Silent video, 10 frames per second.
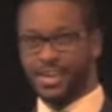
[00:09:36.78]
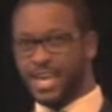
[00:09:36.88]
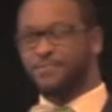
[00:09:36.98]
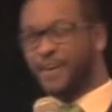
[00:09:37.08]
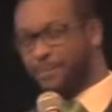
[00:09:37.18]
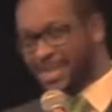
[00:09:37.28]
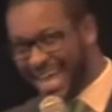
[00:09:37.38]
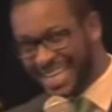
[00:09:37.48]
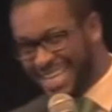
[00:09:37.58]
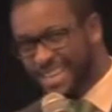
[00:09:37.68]
If I'm
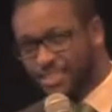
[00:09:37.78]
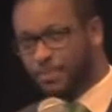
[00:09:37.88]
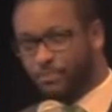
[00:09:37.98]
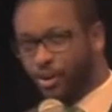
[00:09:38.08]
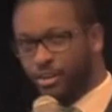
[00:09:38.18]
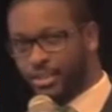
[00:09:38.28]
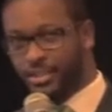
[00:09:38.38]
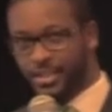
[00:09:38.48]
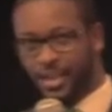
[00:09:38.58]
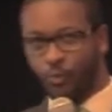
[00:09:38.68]
not in the book,
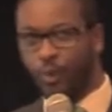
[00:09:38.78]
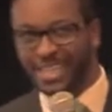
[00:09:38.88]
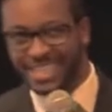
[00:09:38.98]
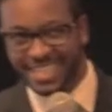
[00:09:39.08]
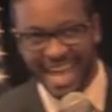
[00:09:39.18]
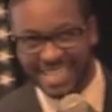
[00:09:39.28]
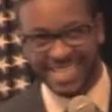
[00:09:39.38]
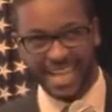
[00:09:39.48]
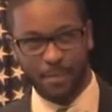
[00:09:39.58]
what does that say